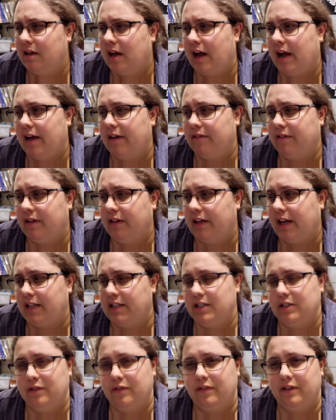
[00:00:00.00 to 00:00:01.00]
I've
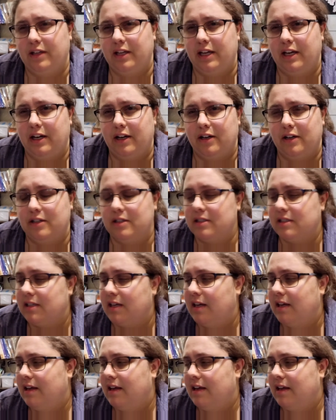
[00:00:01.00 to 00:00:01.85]
collected over the years.